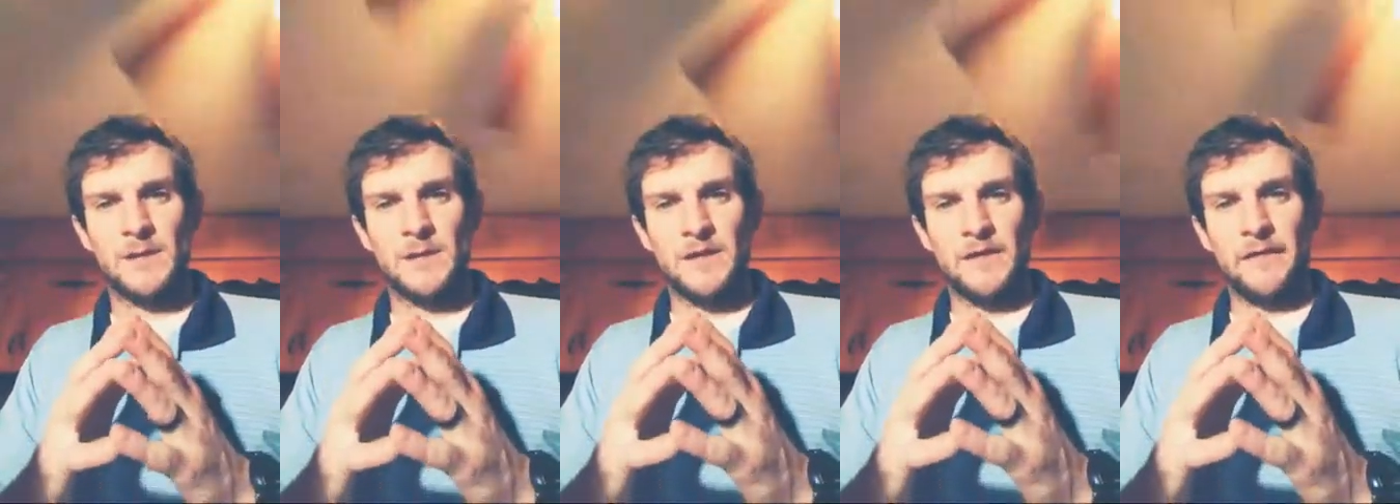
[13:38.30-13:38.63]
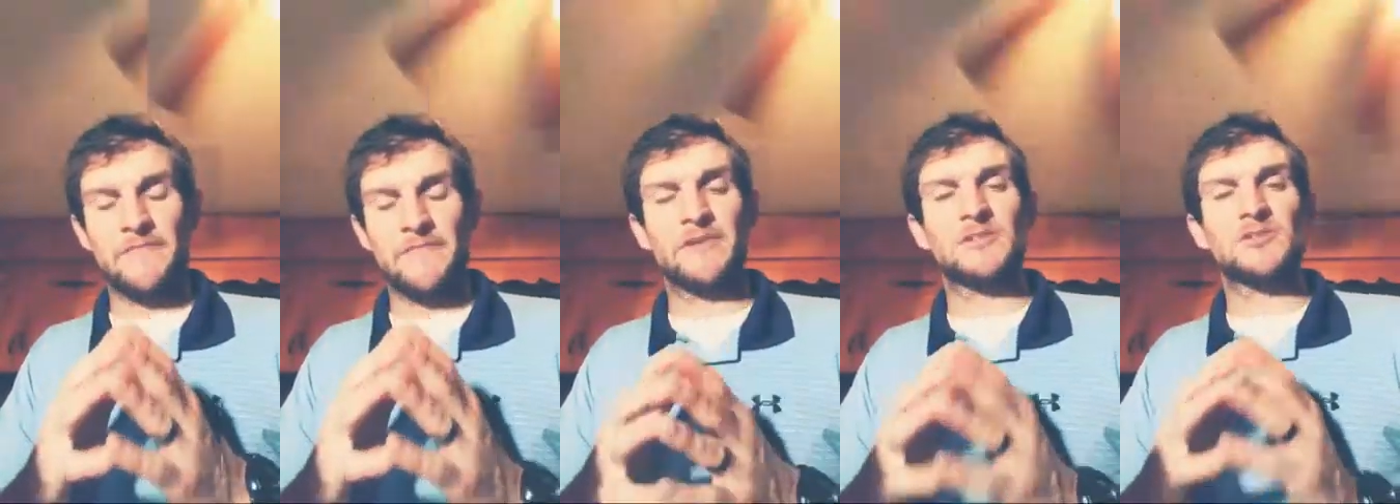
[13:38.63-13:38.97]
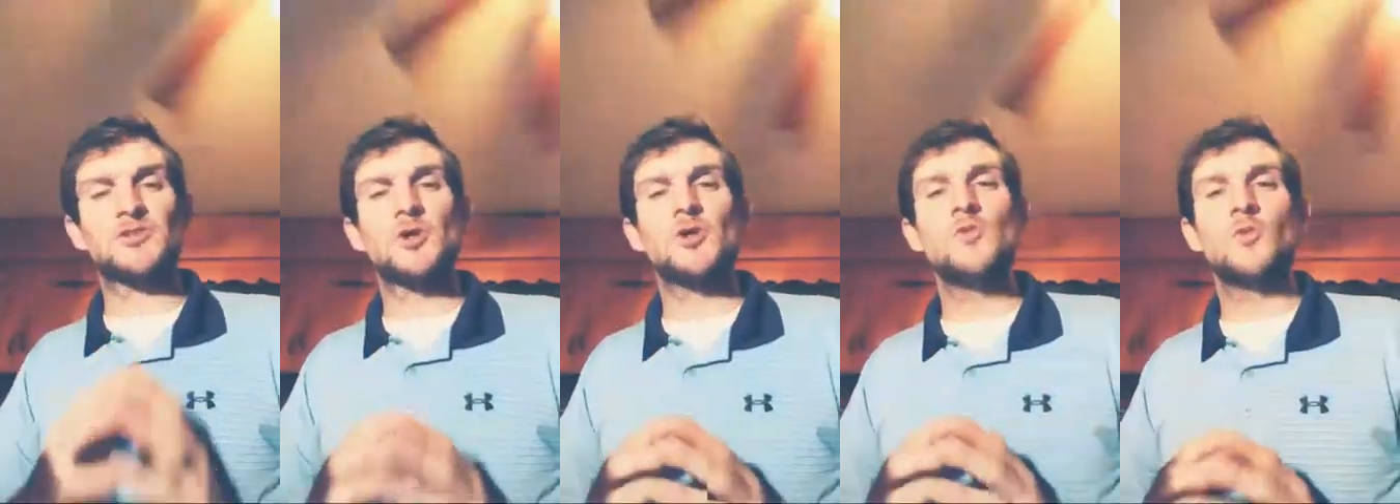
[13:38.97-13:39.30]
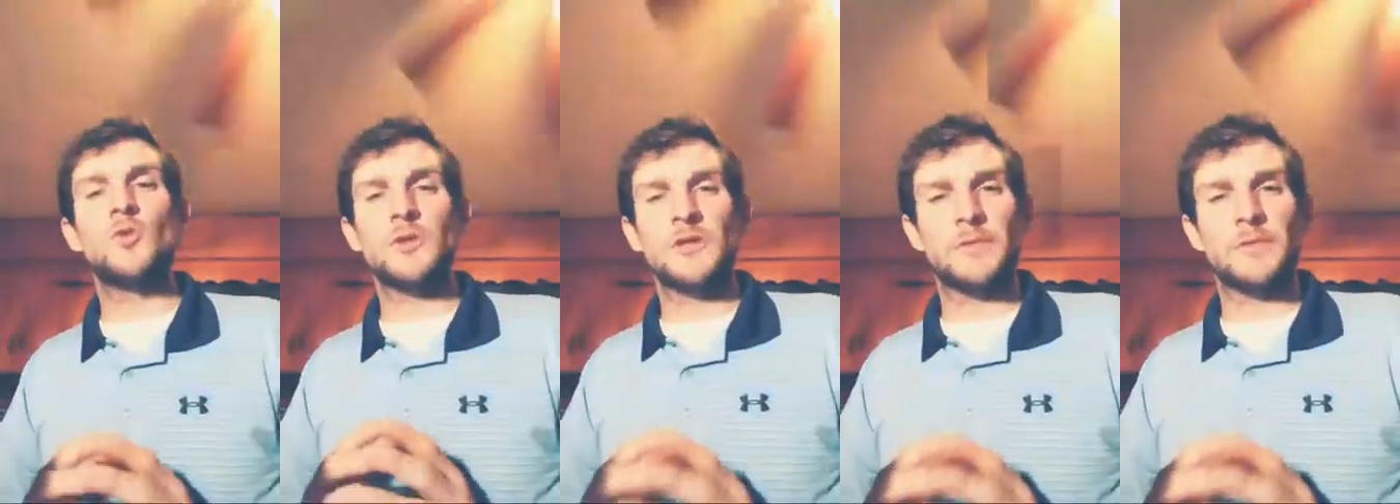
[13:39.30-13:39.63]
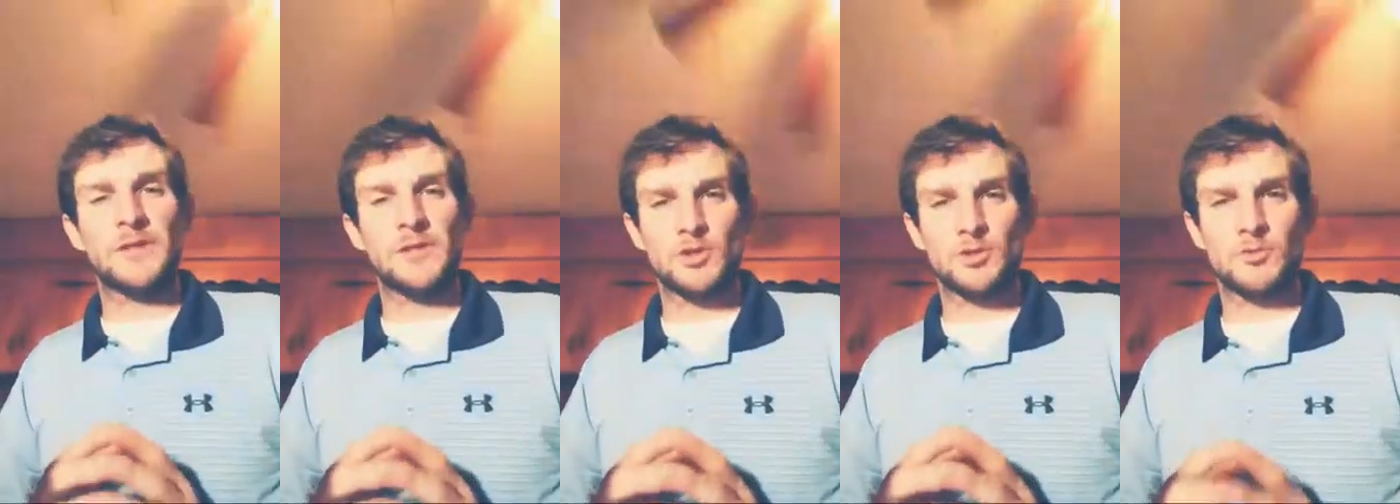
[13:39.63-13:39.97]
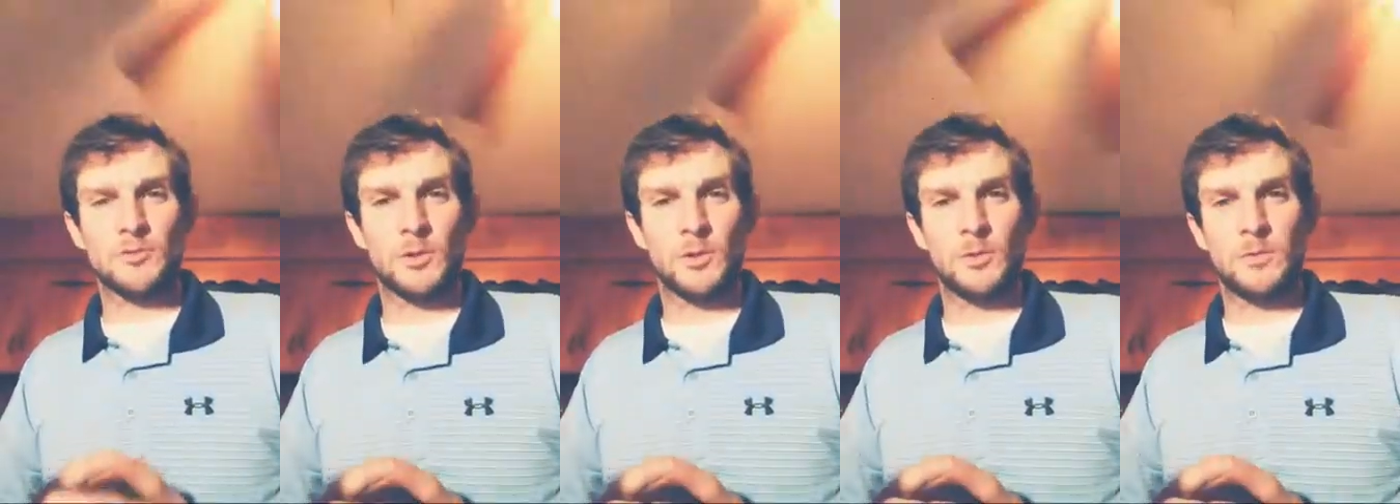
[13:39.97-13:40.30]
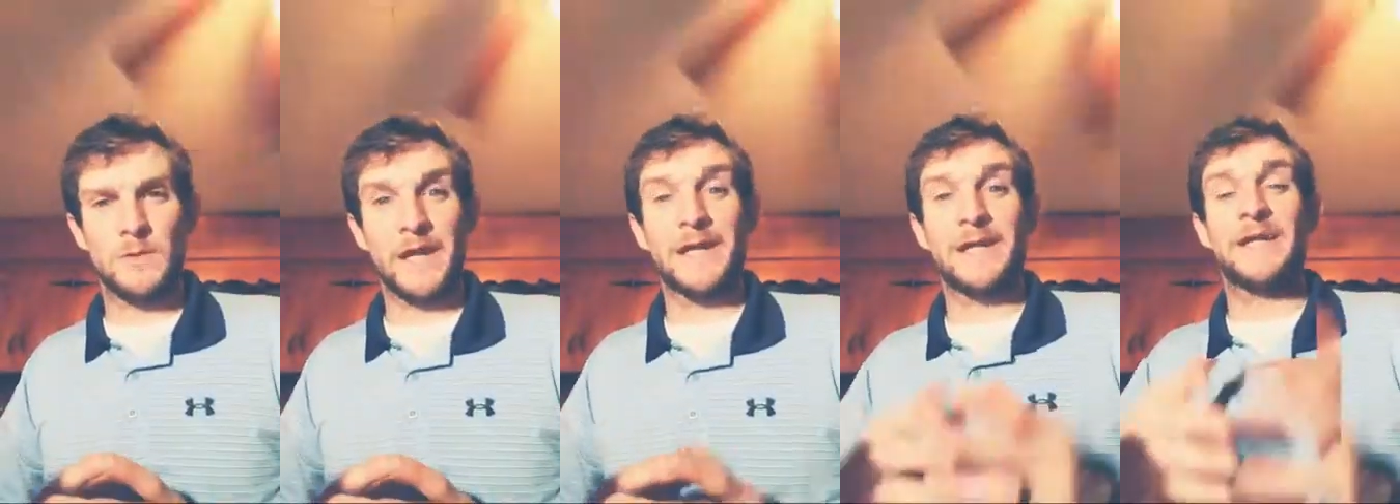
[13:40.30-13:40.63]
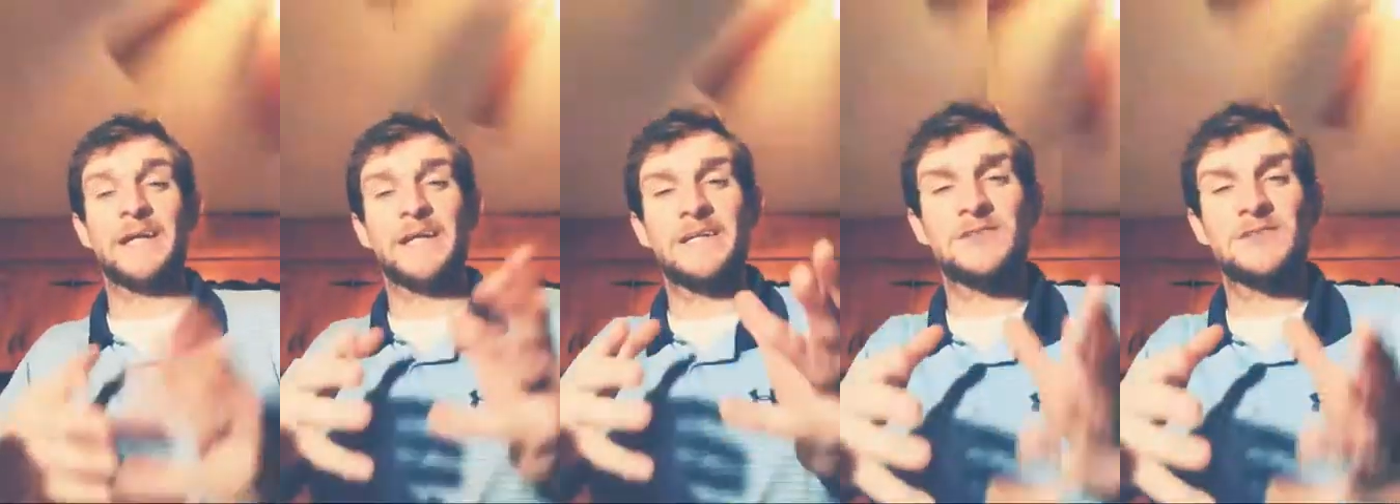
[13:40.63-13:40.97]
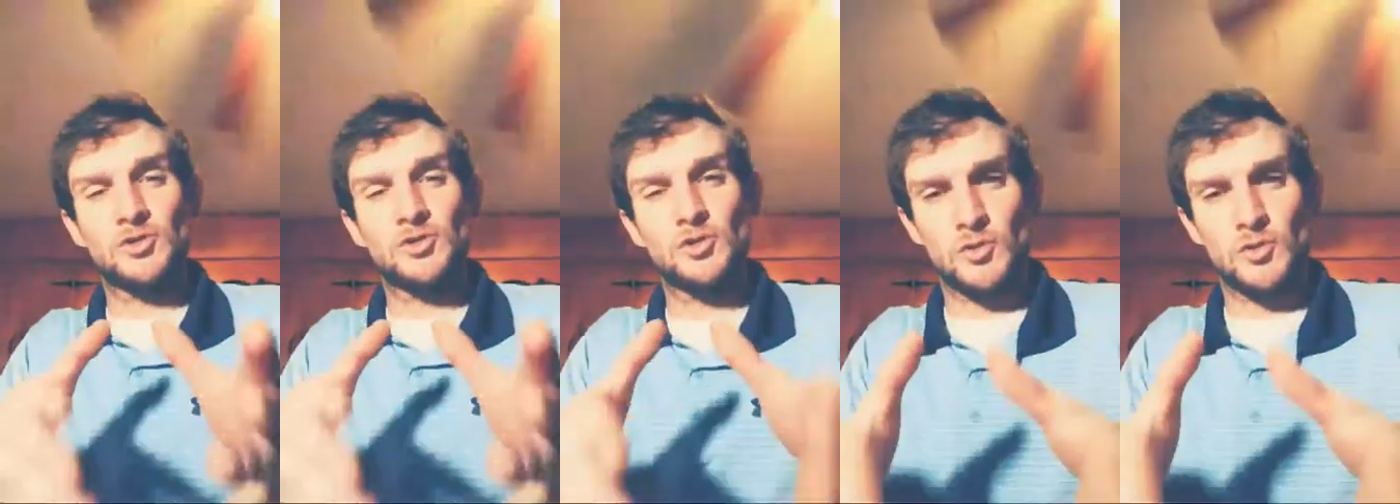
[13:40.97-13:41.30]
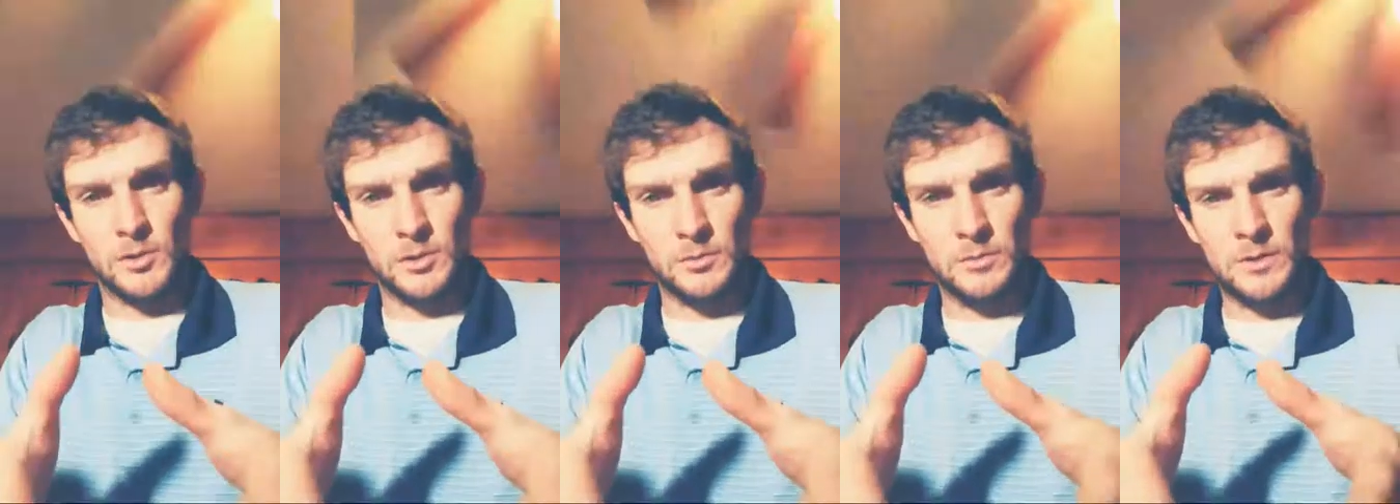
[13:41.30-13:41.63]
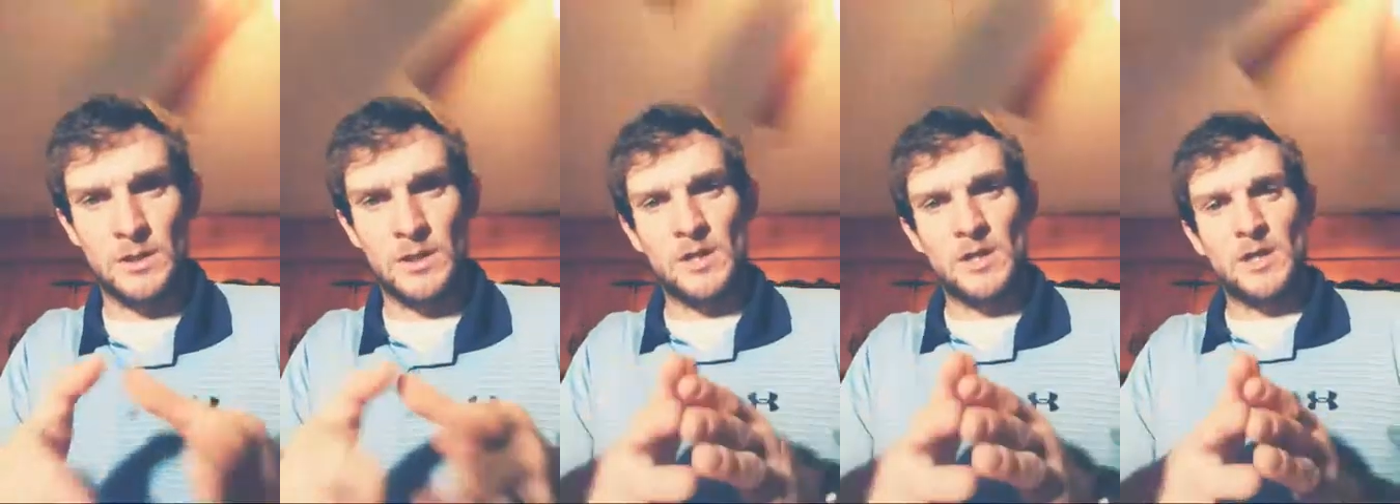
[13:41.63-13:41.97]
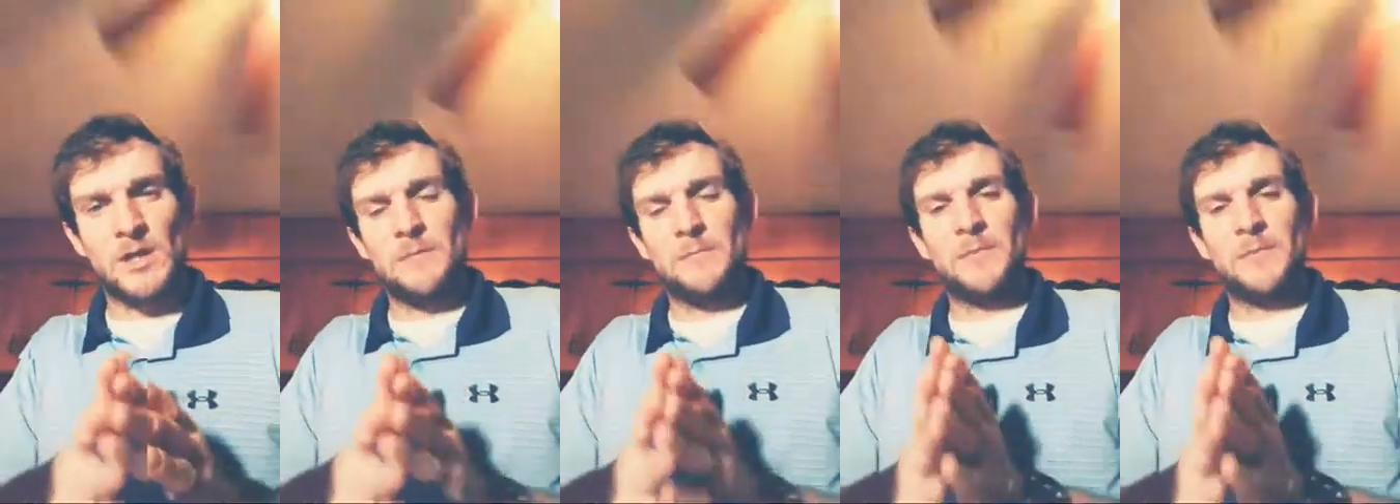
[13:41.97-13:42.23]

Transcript: if it's too good to be true, and it is true, but it